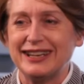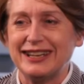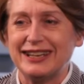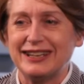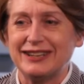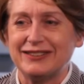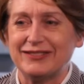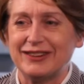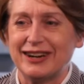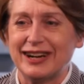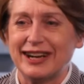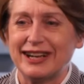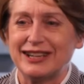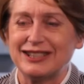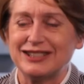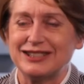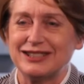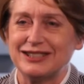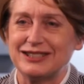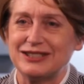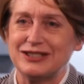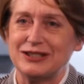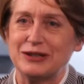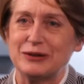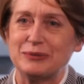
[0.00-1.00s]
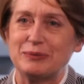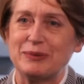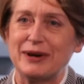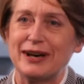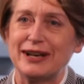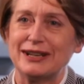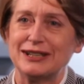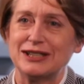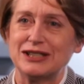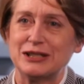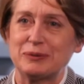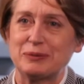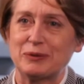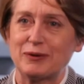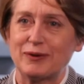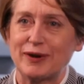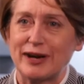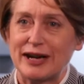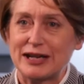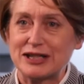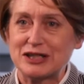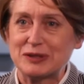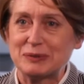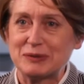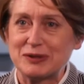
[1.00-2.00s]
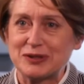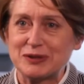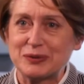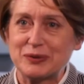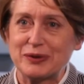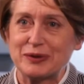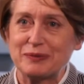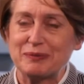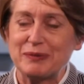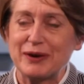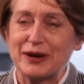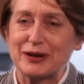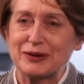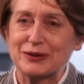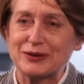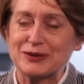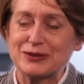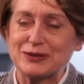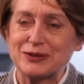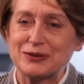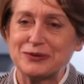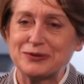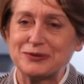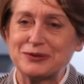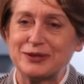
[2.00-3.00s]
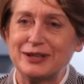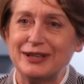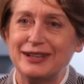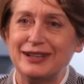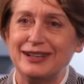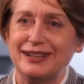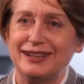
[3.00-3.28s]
in relation to your partnership arrangements with Microsoft,